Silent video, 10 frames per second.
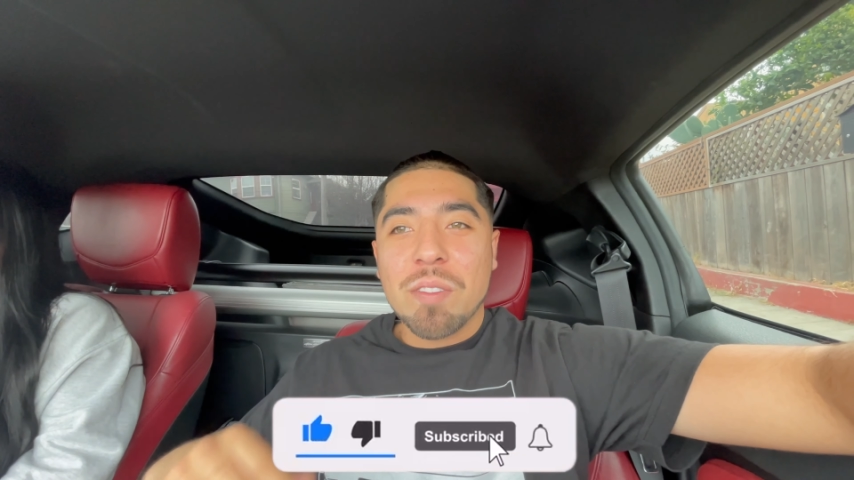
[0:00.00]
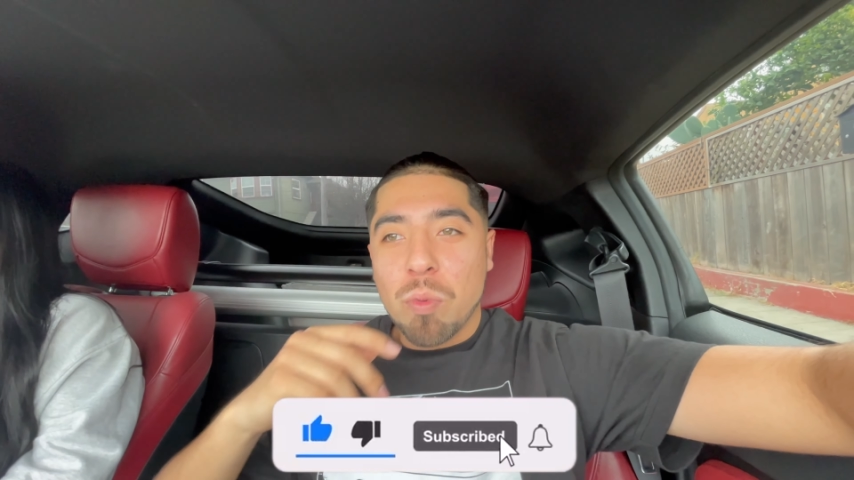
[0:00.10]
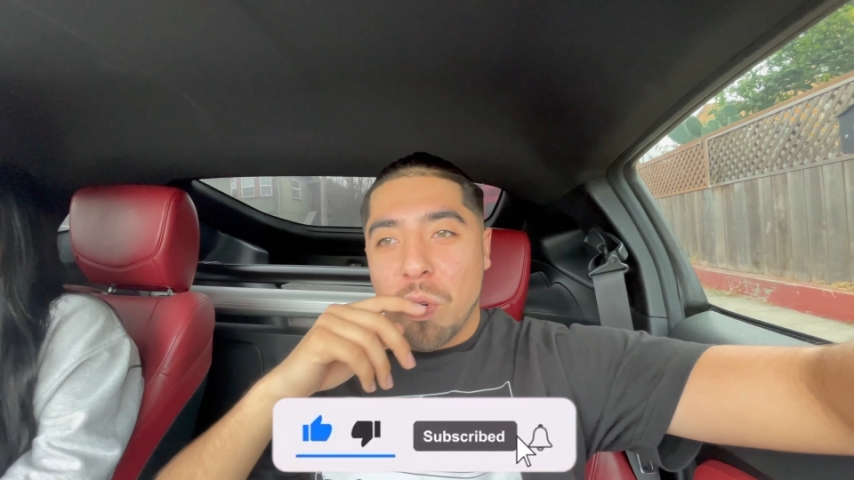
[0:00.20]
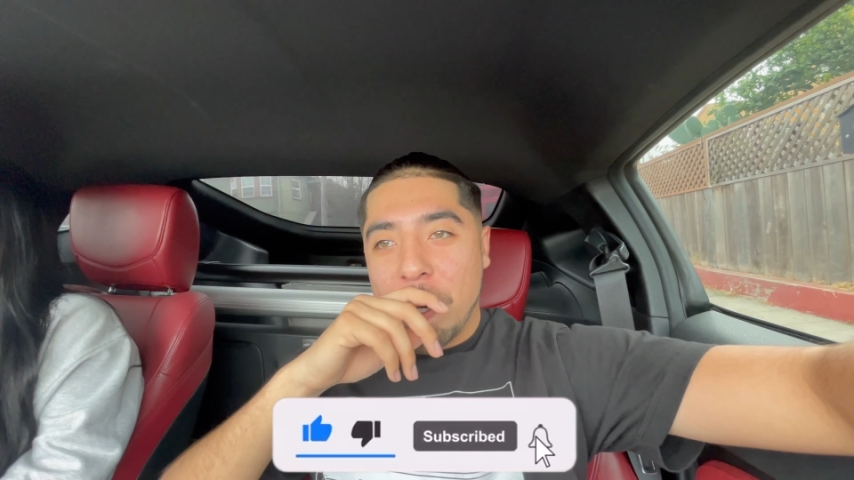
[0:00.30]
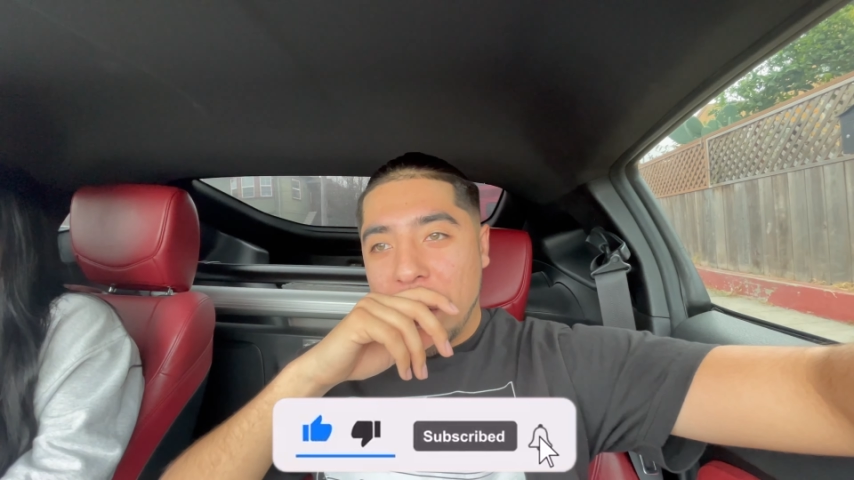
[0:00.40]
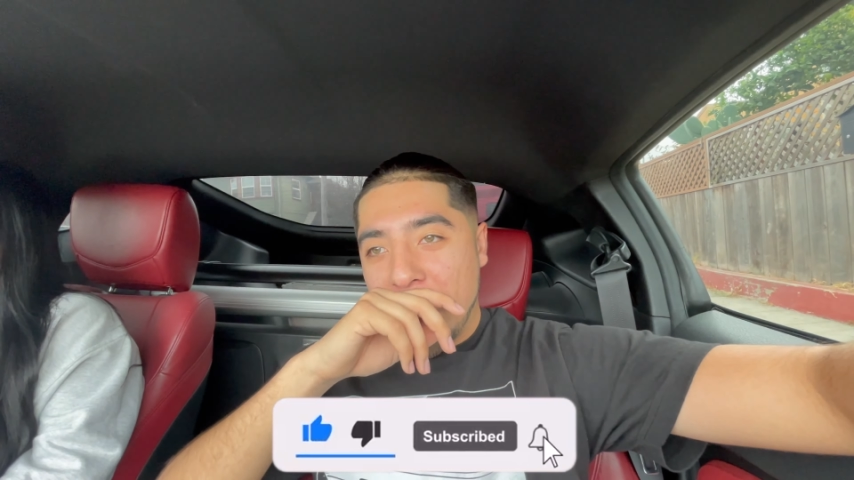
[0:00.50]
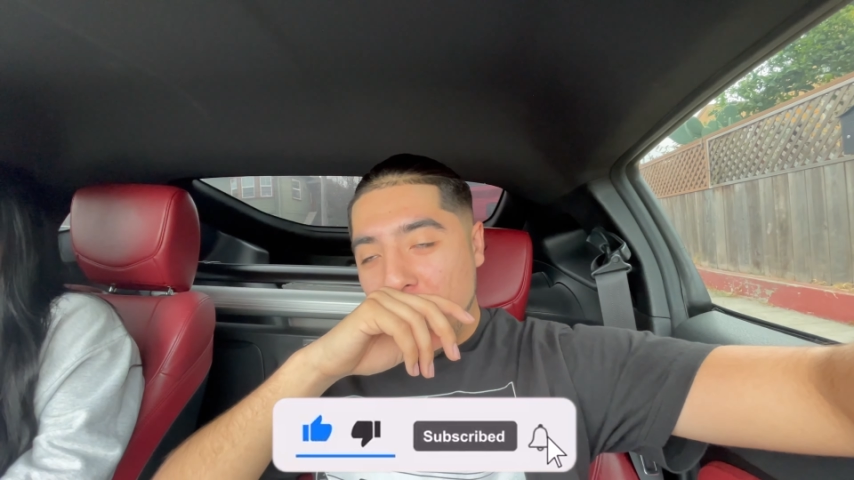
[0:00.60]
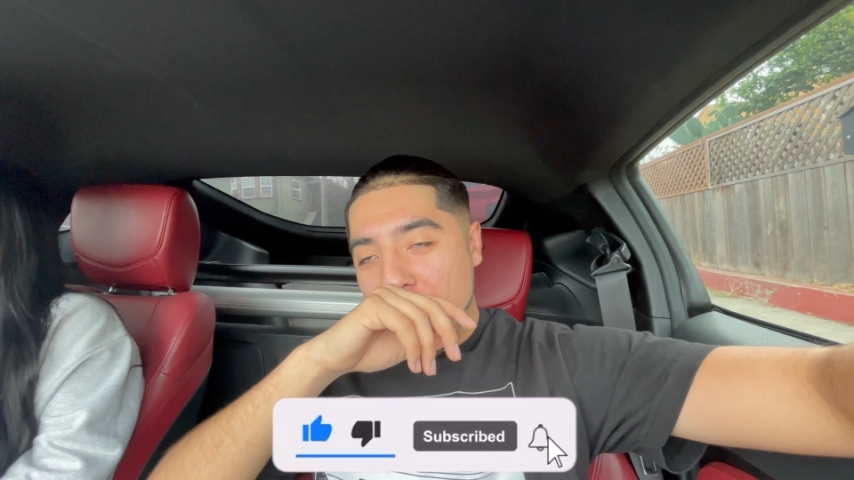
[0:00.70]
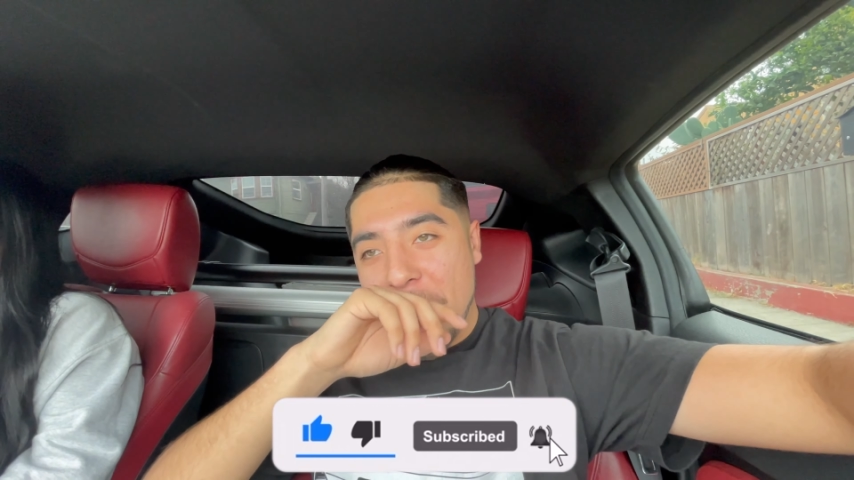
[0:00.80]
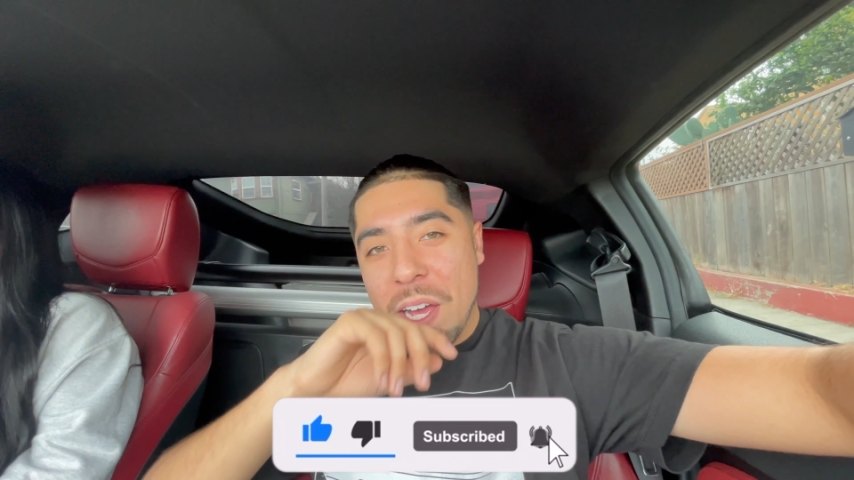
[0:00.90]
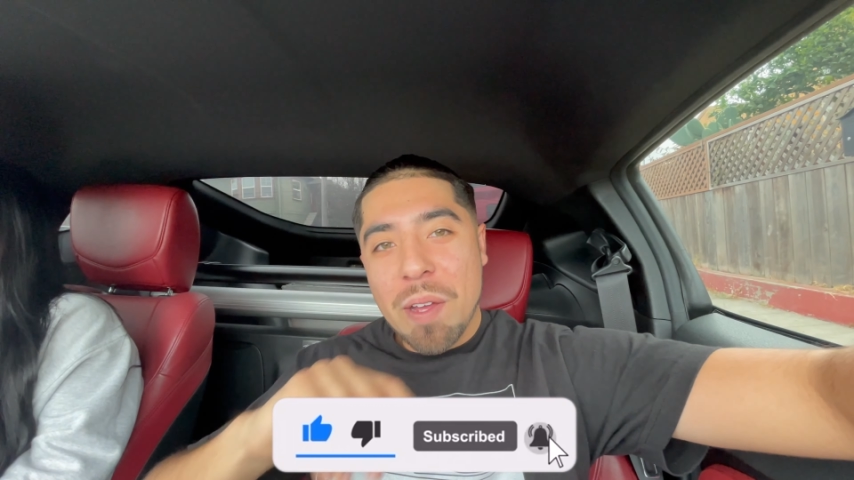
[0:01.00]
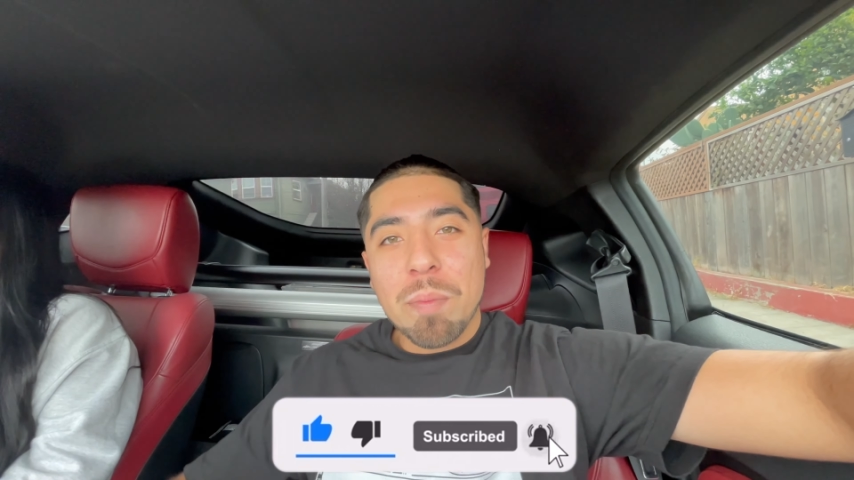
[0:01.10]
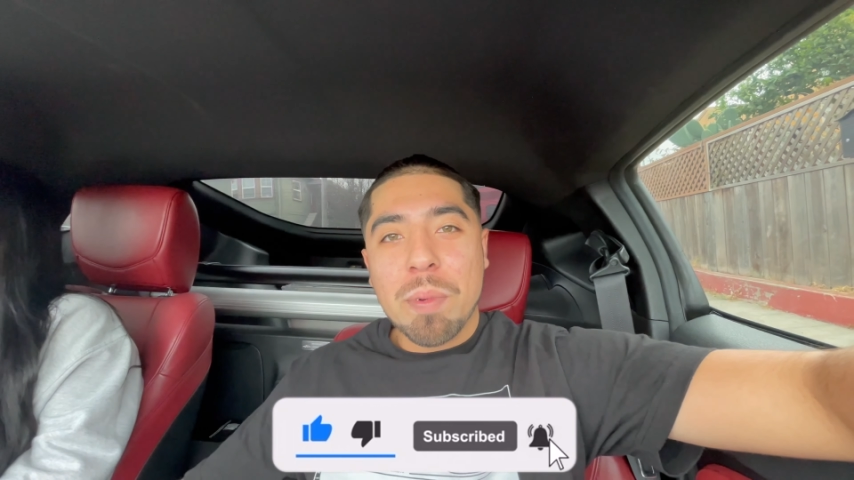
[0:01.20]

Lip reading: work and whatnot.